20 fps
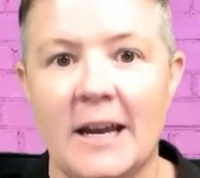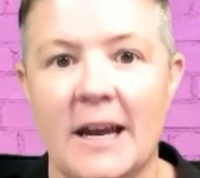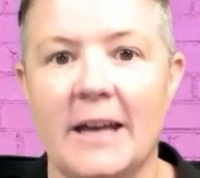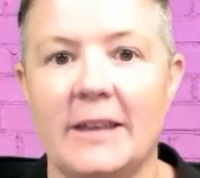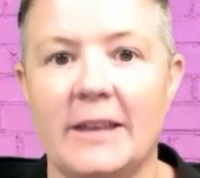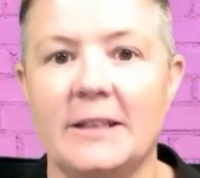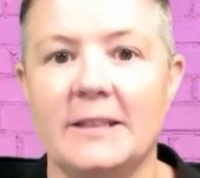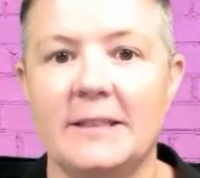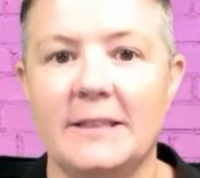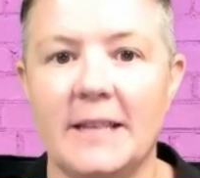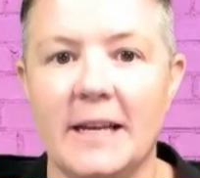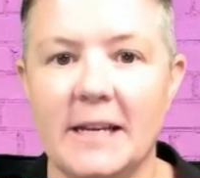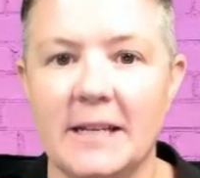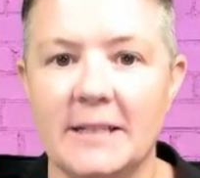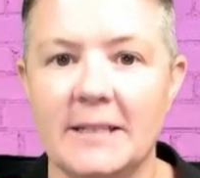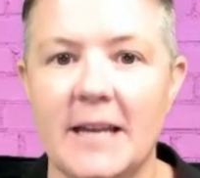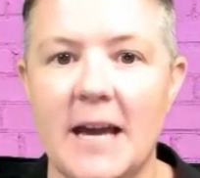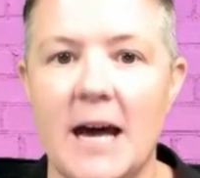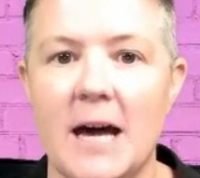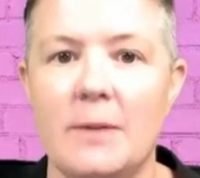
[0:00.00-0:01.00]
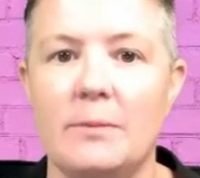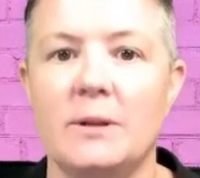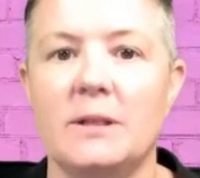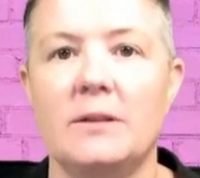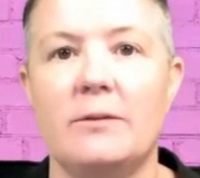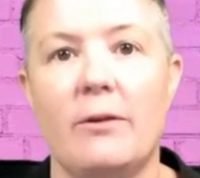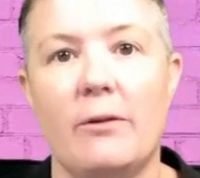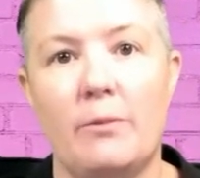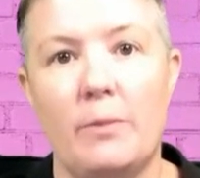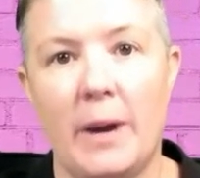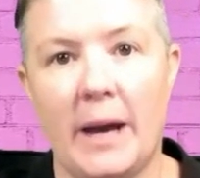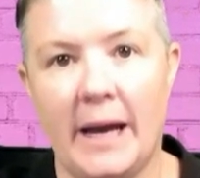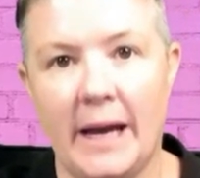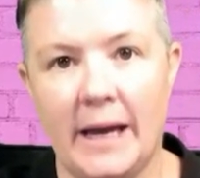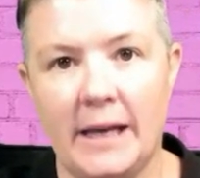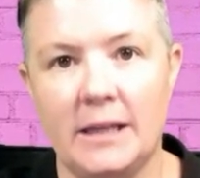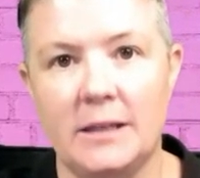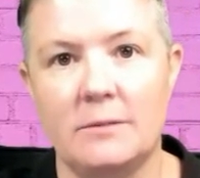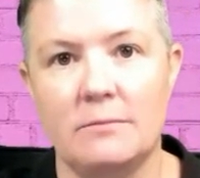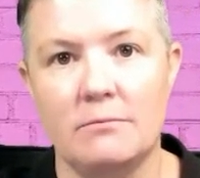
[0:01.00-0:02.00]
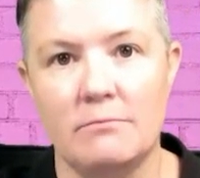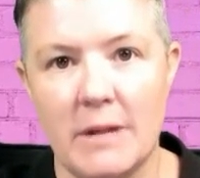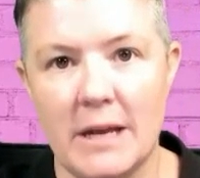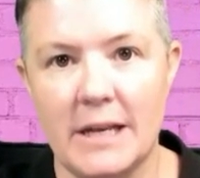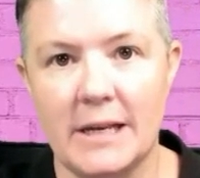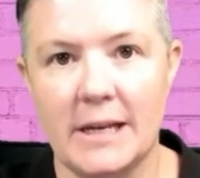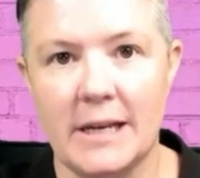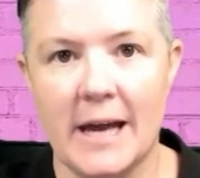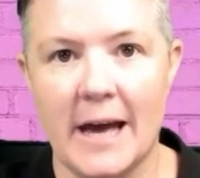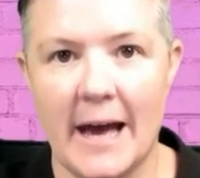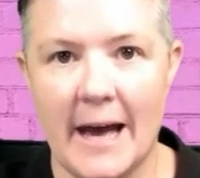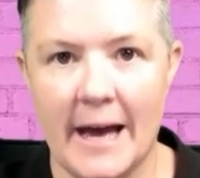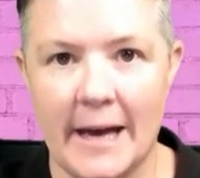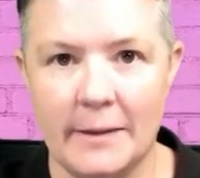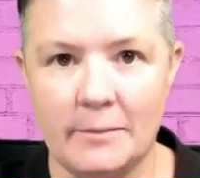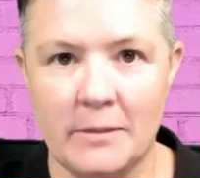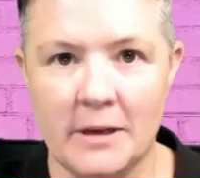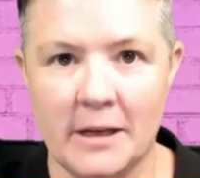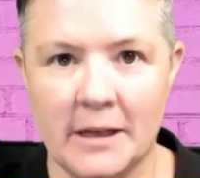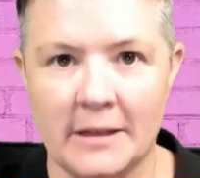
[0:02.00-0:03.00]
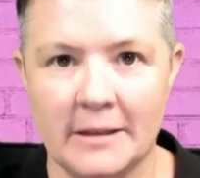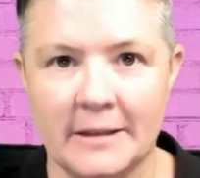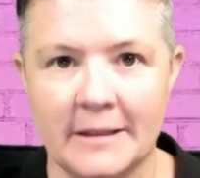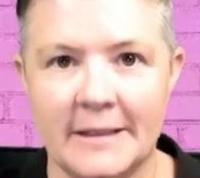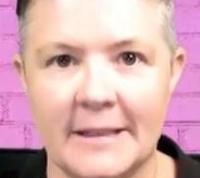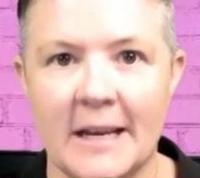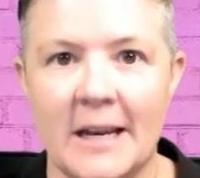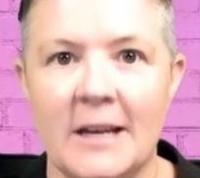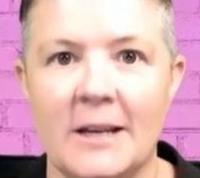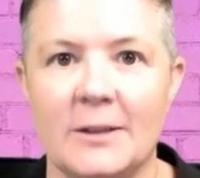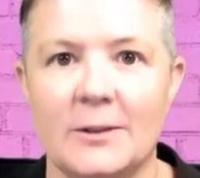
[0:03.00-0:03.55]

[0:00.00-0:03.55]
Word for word: And the second tab is for paid media admins.